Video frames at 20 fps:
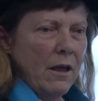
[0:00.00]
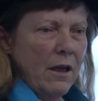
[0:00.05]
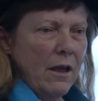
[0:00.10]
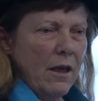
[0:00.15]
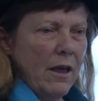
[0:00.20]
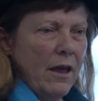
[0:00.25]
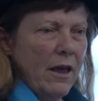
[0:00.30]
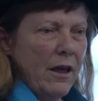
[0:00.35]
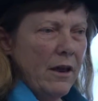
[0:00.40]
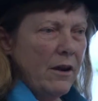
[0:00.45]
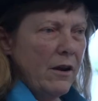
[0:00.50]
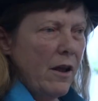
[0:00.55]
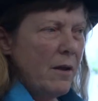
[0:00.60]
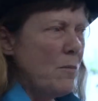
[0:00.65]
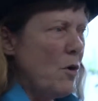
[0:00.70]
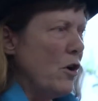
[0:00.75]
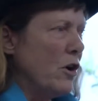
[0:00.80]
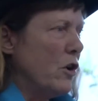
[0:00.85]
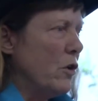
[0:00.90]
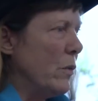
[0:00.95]
And I'm
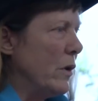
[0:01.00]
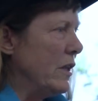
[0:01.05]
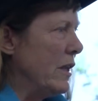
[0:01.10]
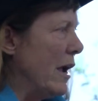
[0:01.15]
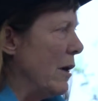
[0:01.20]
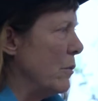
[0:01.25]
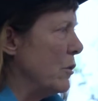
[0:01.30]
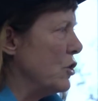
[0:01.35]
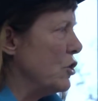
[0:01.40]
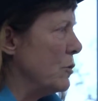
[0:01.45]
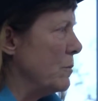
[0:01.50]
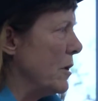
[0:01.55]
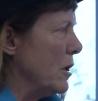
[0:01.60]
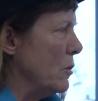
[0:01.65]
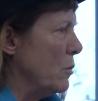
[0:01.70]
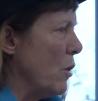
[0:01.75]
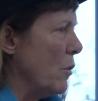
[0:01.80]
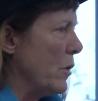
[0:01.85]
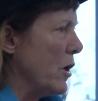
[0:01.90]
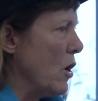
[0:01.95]
arguing now we should build
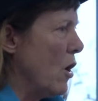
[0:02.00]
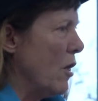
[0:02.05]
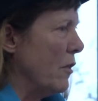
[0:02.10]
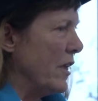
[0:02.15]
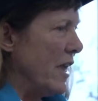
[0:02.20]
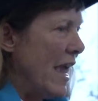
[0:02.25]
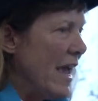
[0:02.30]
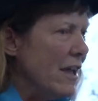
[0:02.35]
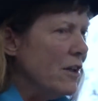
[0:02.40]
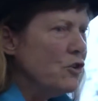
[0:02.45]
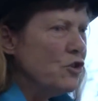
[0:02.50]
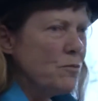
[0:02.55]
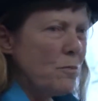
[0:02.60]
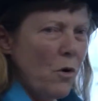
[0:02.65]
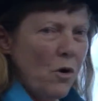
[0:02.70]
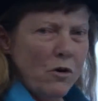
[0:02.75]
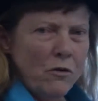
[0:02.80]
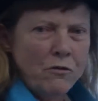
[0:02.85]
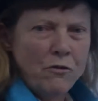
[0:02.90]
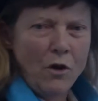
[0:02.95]
what we call the edge
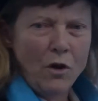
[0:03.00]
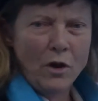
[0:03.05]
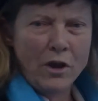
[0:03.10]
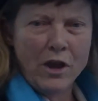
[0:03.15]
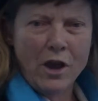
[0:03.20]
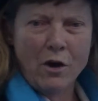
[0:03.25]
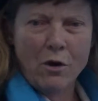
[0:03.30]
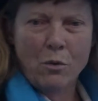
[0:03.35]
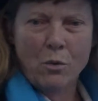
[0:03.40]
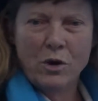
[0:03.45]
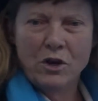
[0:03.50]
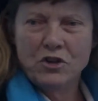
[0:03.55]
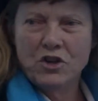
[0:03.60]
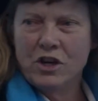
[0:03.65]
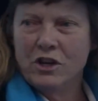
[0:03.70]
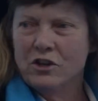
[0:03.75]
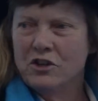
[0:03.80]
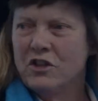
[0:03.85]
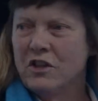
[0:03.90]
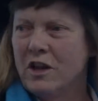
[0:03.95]
portfolio, which
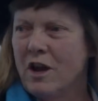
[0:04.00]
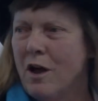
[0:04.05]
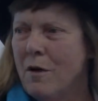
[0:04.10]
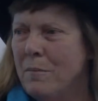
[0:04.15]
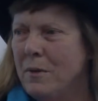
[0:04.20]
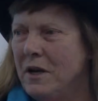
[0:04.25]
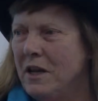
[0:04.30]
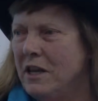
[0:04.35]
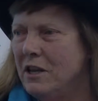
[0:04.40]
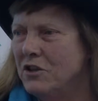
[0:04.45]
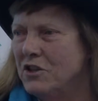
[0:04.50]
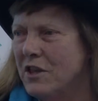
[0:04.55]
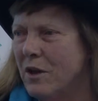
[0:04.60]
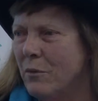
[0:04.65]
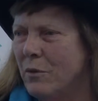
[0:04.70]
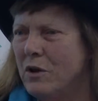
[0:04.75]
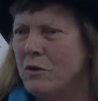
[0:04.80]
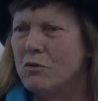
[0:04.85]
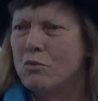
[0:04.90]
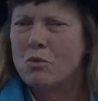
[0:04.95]
is the companies that
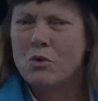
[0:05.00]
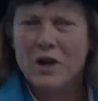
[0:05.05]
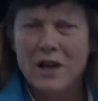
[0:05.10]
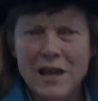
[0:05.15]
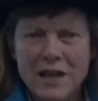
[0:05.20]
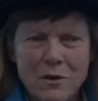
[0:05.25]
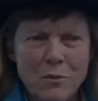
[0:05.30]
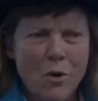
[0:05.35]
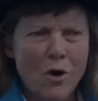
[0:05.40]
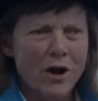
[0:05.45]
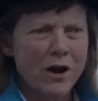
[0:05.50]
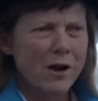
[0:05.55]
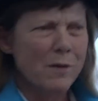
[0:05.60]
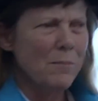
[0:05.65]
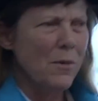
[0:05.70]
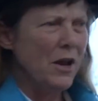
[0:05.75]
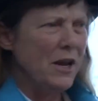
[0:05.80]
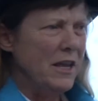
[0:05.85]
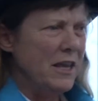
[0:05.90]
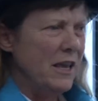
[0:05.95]
we really want our
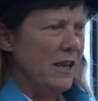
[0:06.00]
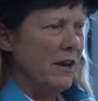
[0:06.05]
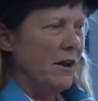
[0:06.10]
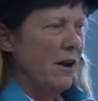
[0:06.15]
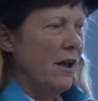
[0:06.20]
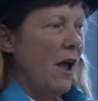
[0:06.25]
money in.